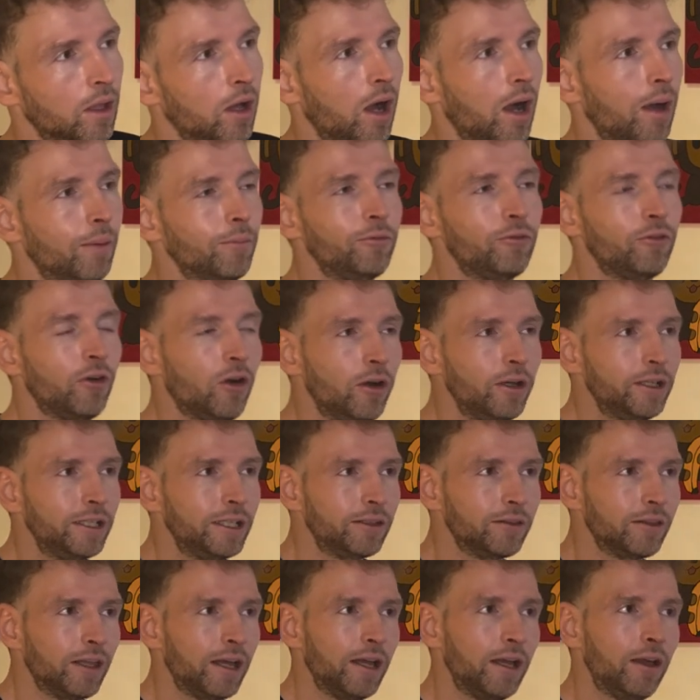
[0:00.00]
I'm
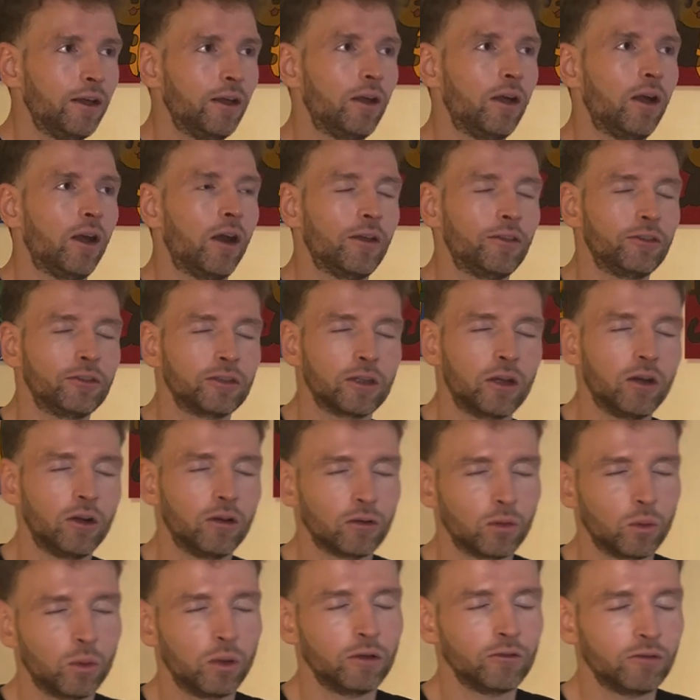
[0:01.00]
finding that I
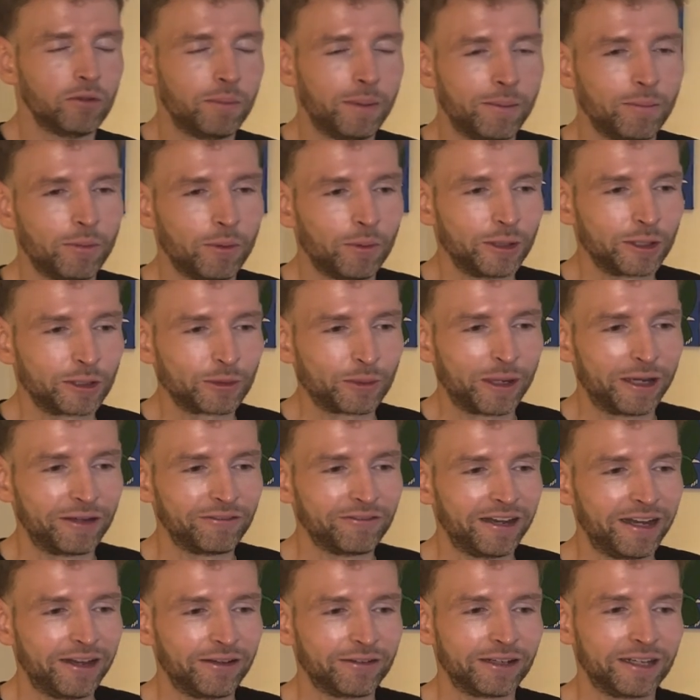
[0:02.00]
can't quite remember which way
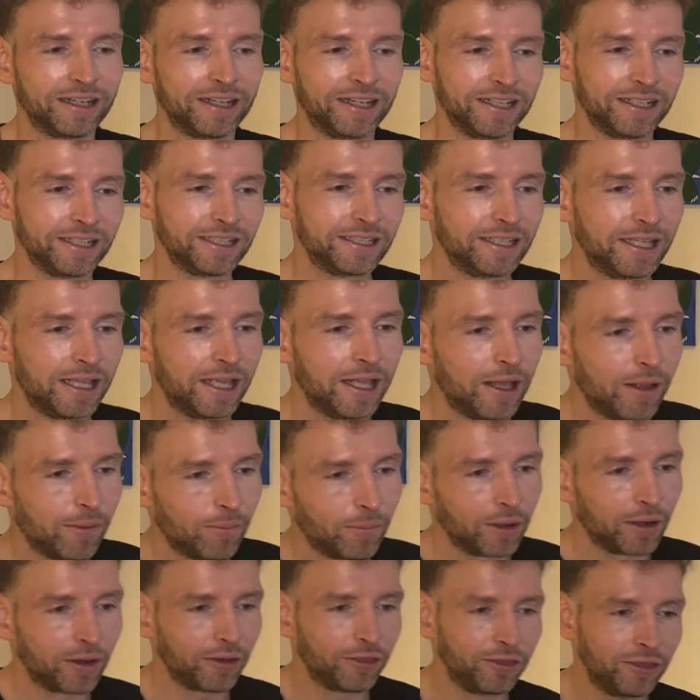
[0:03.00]
round it is.
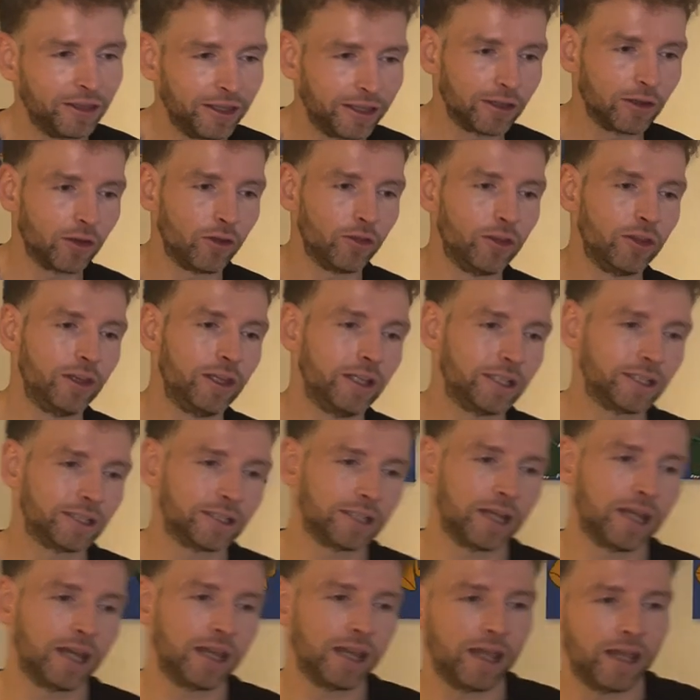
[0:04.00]
But I think on
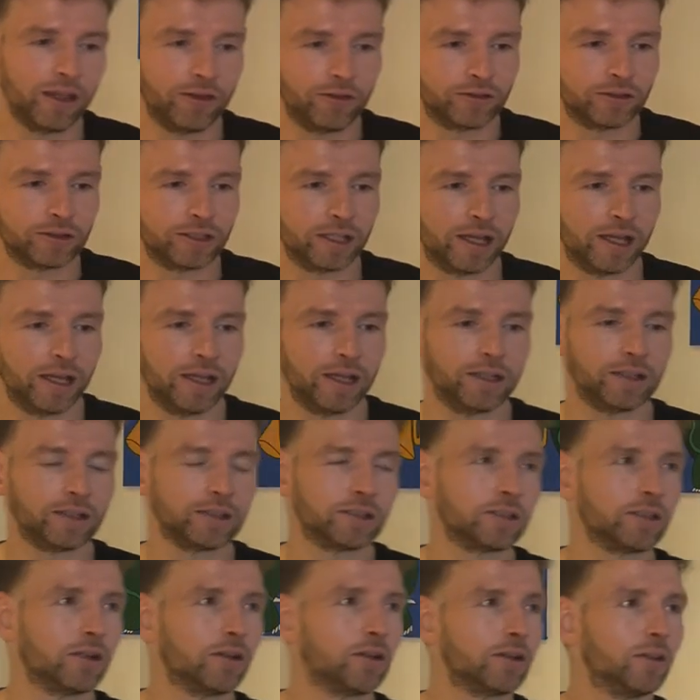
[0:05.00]
this left-hand
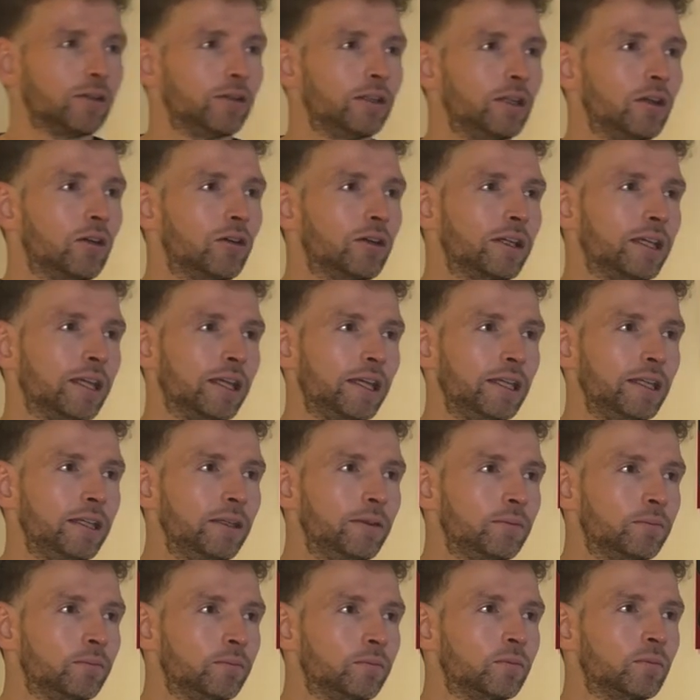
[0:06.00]
side of the
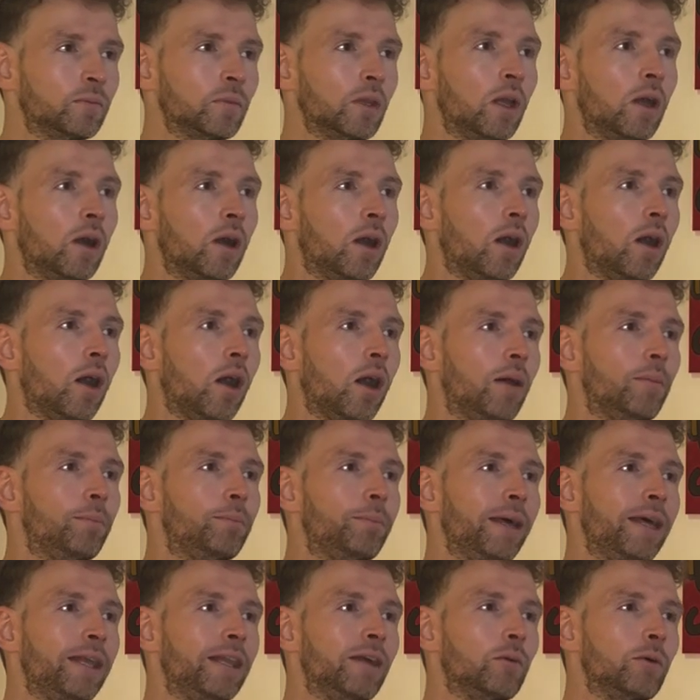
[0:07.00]
Oche, I'm
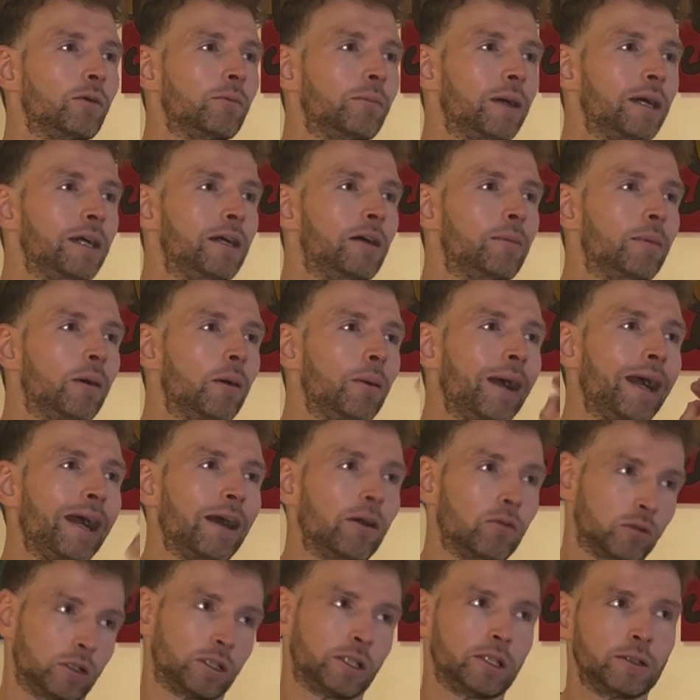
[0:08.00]
better with my elbow
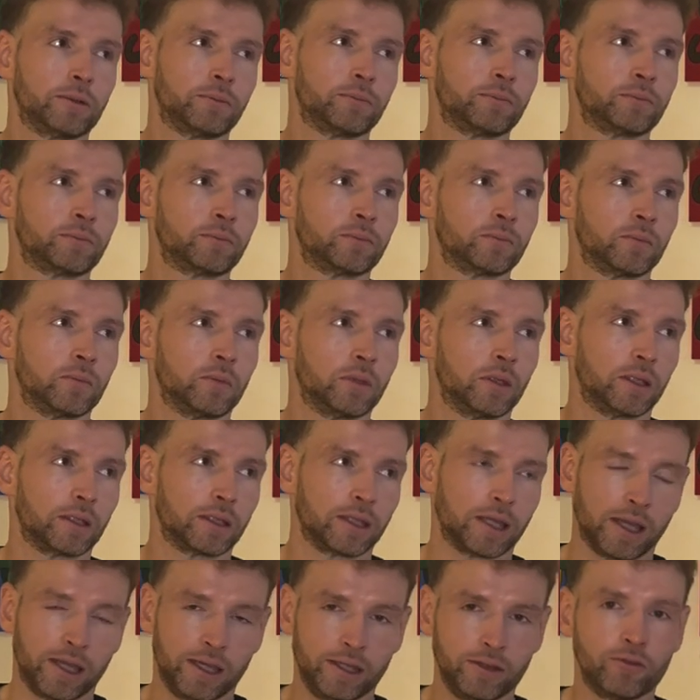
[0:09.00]
out,
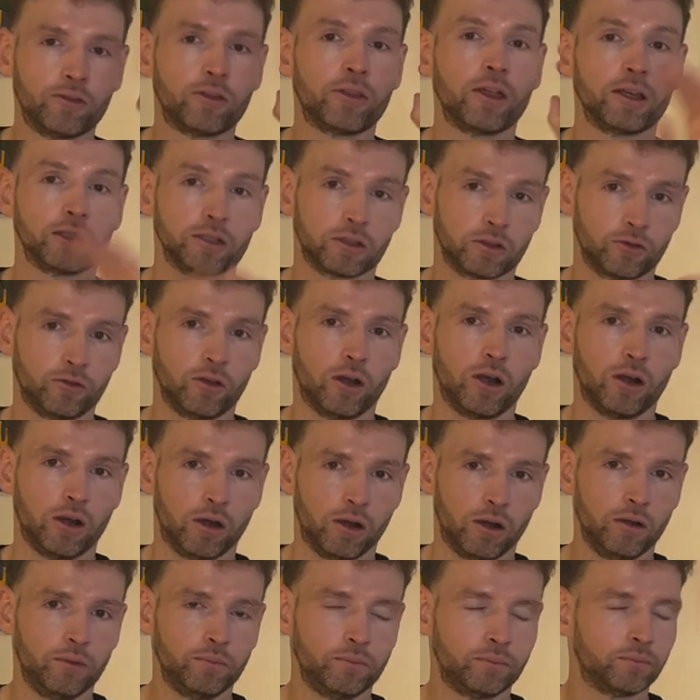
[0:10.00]
okay, thus
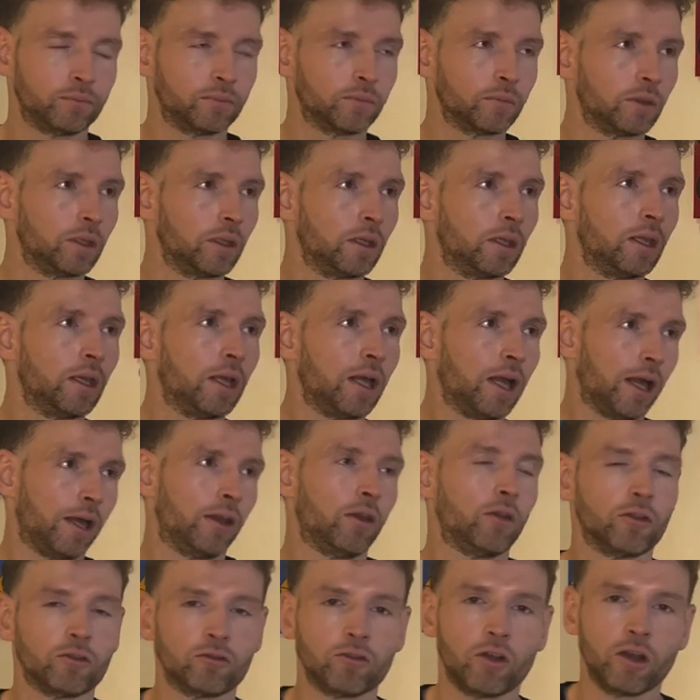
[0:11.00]
far. And on the